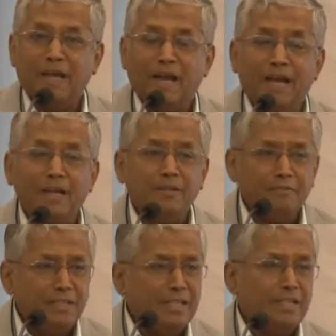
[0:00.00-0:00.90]
And
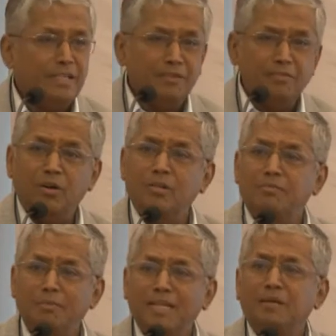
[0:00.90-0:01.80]
we can give
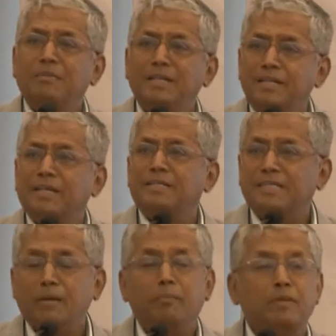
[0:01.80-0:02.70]
on many, many
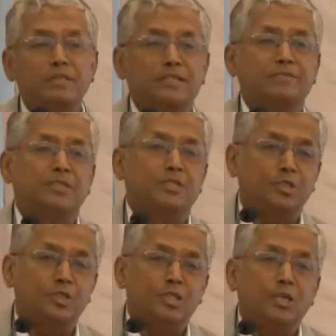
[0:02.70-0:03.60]
examples of
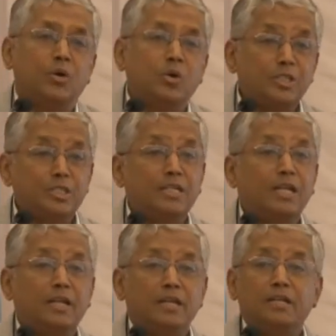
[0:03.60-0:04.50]
such
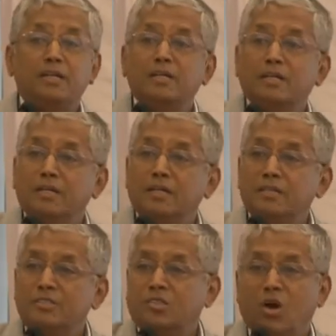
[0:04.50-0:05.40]
original
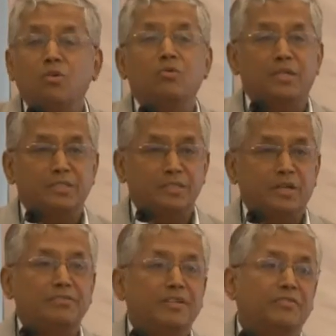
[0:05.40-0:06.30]
uh, stalwarts
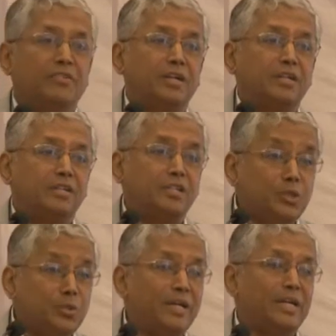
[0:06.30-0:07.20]
of different
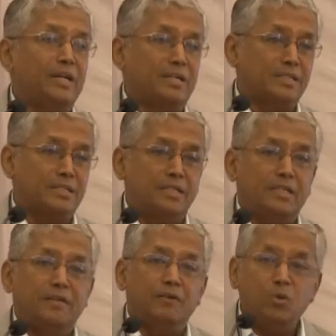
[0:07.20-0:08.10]
new eras
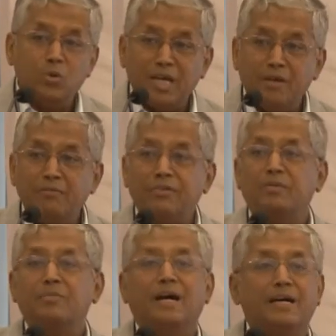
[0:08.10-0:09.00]
who came
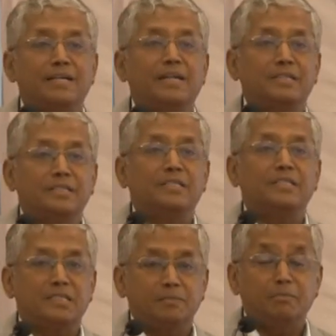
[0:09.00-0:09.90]
from the IIT
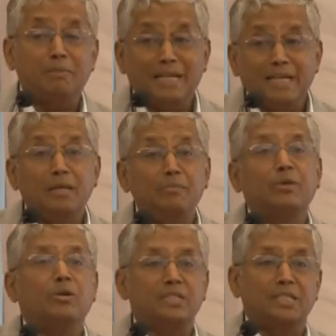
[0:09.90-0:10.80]
system, mainly
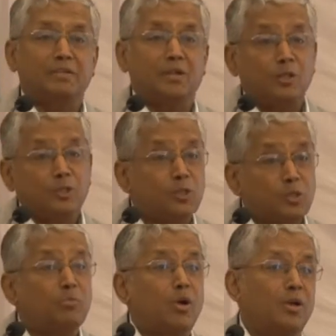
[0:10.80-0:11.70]
because they were also
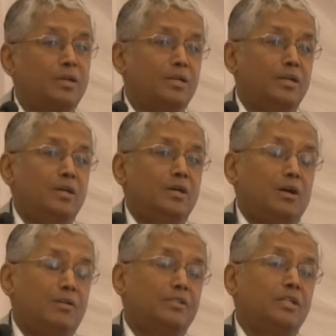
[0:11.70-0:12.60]
the product
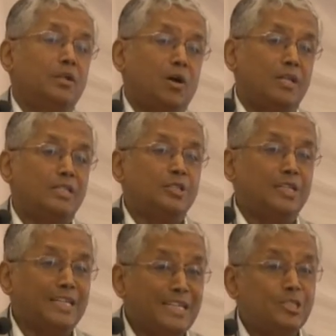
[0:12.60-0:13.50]
of the knowledge
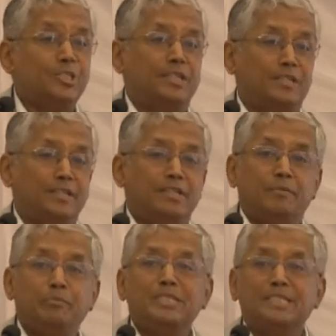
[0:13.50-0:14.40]
creation
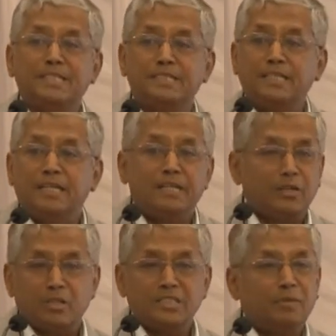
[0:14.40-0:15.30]
business,
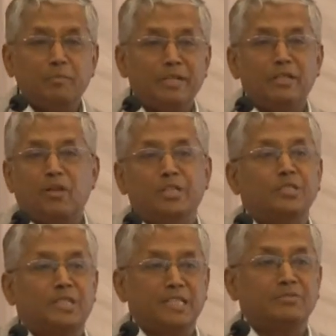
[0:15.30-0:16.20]
not simply
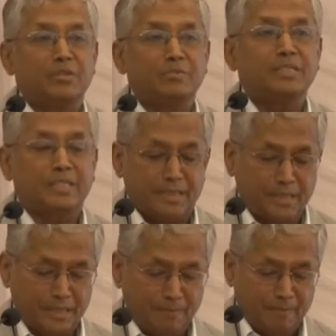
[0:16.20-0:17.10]
knowledge transfer
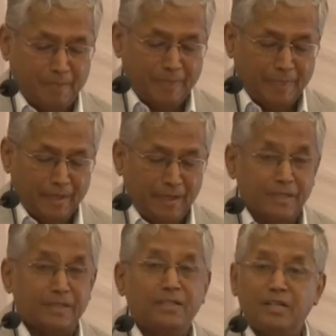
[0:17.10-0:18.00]
business.
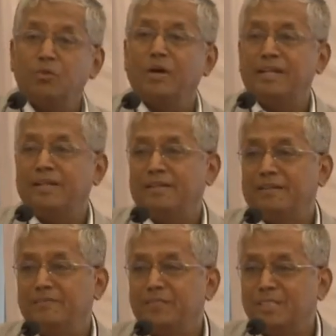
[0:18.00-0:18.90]
The third one,
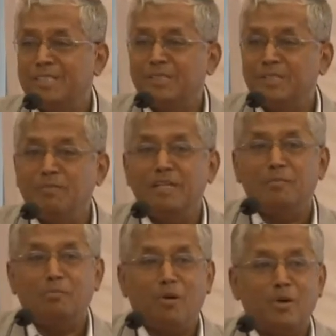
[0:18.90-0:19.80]
which is extremely
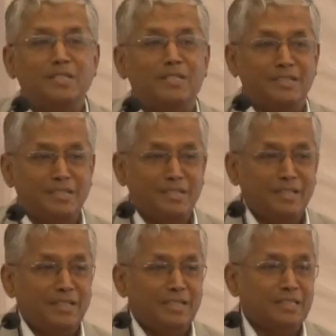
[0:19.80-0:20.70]
important,
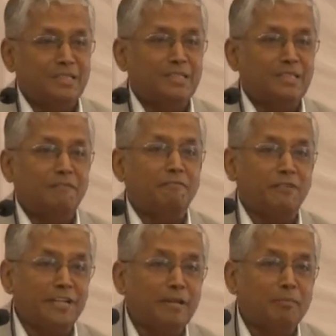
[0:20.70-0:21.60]
is the
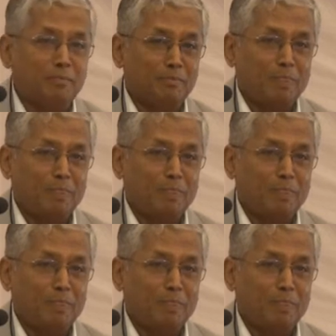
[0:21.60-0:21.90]
freedom.